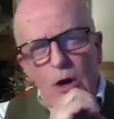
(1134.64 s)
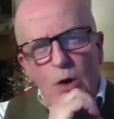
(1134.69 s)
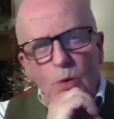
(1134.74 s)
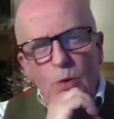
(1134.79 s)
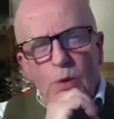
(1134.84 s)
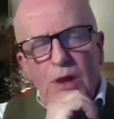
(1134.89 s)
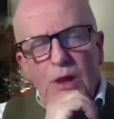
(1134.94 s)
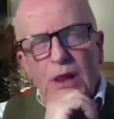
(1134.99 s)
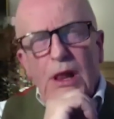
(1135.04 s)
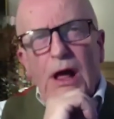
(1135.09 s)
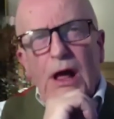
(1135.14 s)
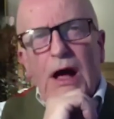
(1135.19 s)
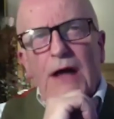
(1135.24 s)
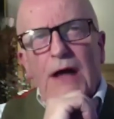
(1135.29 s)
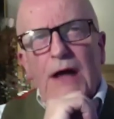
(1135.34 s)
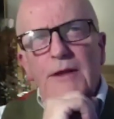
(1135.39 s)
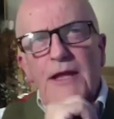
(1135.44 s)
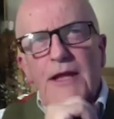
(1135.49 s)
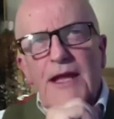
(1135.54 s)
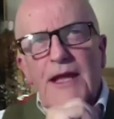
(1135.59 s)
Well,
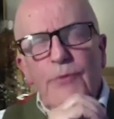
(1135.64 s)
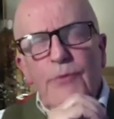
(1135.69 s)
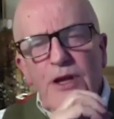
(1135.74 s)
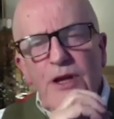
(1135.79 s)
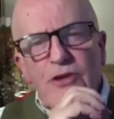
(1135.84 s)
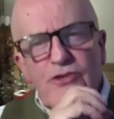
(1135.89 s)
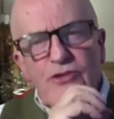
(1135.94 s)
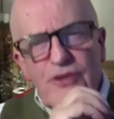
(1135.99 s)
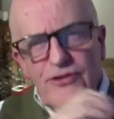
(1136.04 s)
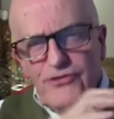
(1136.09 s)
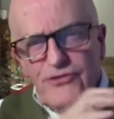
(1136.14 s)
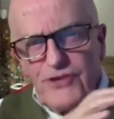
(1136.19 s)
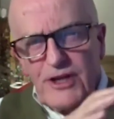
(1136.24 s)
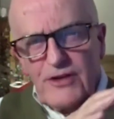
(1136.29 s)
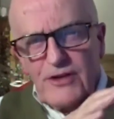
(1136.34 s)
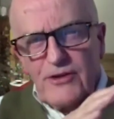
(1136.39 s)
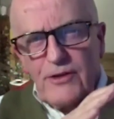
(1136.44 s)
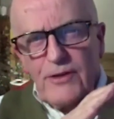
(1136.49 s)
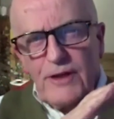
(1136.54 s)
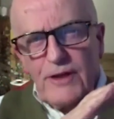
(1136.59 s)
if we can just
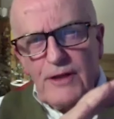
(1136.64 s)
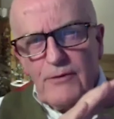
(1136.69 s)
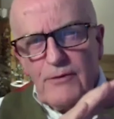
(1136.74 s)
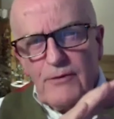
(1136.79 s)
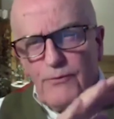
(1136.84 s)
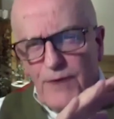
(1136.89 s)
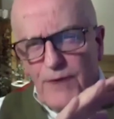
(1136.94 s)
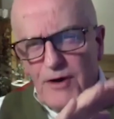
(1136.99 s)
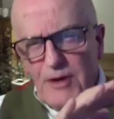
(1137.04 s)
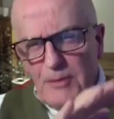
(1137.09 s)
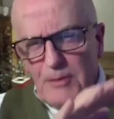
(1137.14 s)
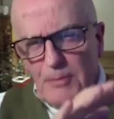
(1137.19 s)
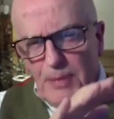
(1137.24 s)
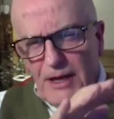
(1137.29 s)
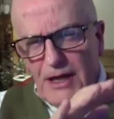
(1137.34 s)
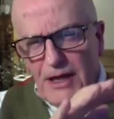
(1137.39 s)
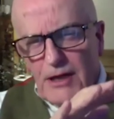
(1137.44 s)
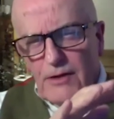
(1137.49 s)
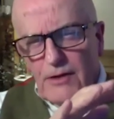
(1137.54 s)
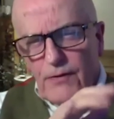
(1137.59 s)
stick to the very
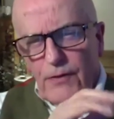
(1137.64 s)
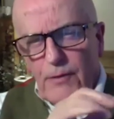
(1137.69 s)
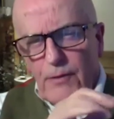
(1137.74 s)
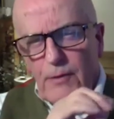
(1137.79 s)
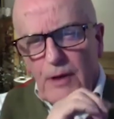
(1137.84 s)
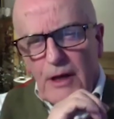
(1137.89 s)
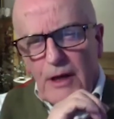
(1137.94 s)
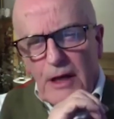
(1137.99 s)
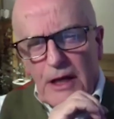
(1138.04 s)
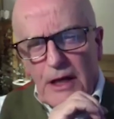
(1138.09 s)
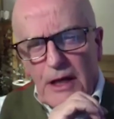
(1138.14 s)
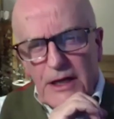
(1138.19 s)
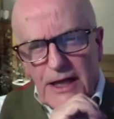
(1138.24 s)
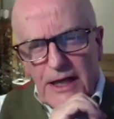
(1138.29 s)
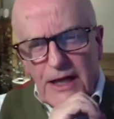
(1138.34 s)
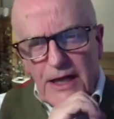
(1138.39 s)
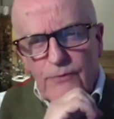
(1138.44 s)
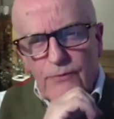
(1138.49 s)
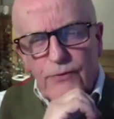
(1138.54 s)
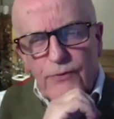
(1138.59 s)
big
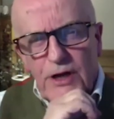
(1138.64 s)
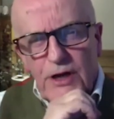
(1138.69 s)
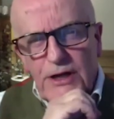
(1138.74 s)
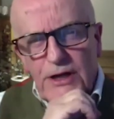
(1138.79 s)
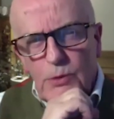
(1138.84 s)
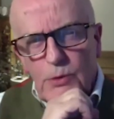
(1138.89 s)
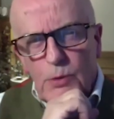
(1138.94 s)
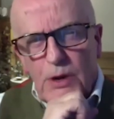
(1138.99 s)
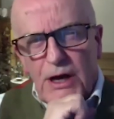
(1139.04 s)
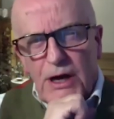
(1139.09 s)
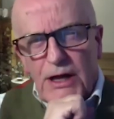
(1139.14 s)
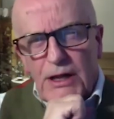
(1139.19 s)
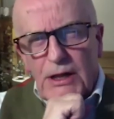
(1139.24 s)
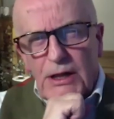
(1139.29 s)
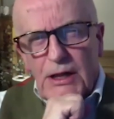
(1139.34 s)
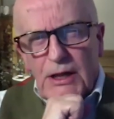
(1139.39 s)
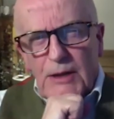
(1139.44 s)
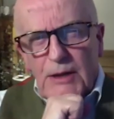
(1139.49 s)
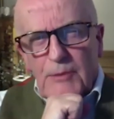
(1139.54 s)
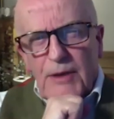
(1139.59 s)
again for a little while,
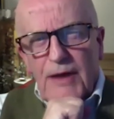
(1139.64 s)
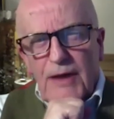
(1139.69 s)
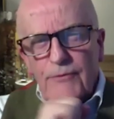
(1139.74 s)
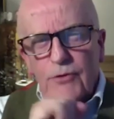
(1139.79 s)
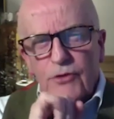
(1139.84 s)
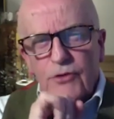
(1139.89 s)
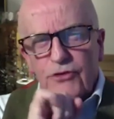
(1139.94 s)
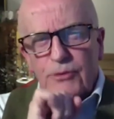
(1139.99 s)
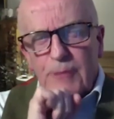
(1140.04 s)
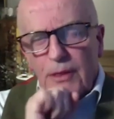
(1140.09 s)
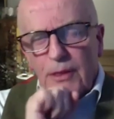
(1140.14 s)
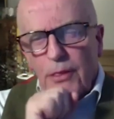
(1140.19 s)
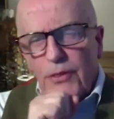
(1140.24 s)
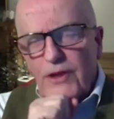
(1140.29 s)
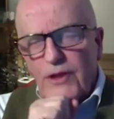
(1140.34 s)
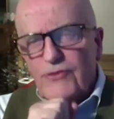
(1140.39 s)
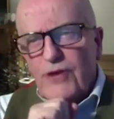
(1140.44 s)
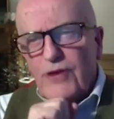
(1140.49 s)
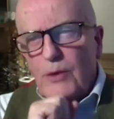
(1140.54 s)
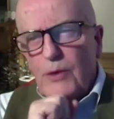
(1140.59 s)
I've got some other
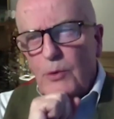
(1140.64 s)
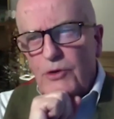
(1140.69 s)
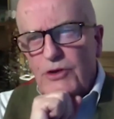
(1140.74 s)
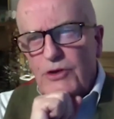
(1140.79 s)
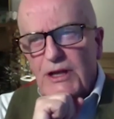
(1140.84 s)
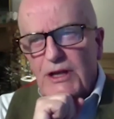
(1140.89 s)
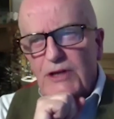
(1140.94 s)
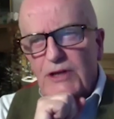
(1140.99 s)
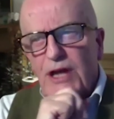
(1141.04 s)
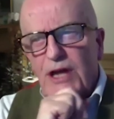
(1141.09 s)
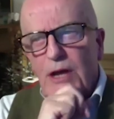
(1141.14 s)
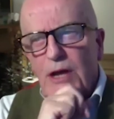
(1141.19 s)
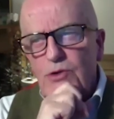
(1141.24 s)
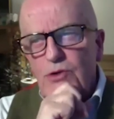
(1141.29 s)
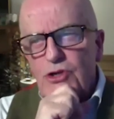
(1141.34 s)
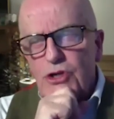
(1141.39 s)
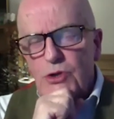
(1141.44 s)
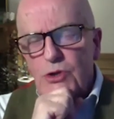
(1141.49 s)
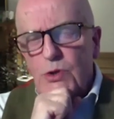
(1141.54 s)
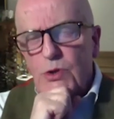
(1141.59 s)
things I want to get down
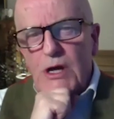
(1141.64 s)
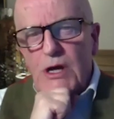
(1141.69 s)
to,